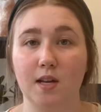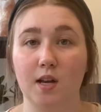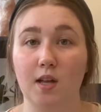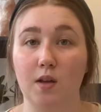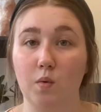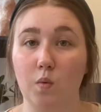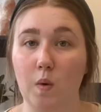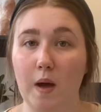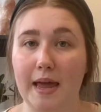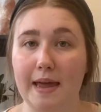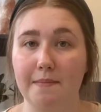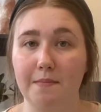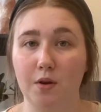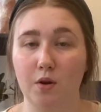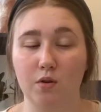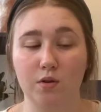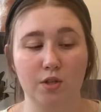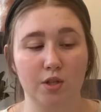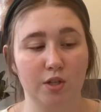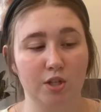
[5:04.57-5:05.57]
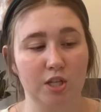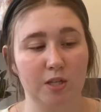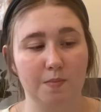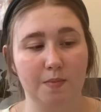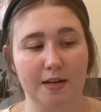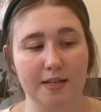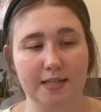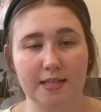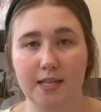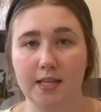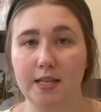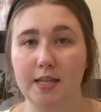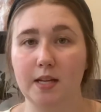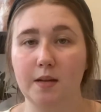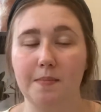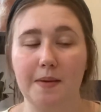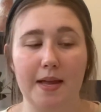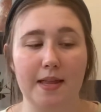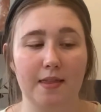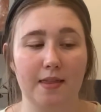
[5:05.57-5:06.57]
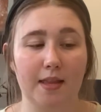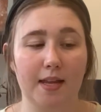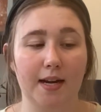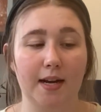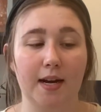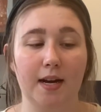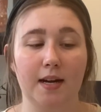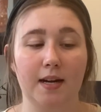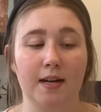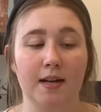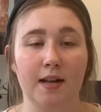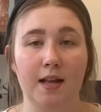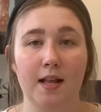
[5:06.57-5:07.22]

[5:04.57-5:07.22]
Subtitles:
a white mode. So you just press the little button there.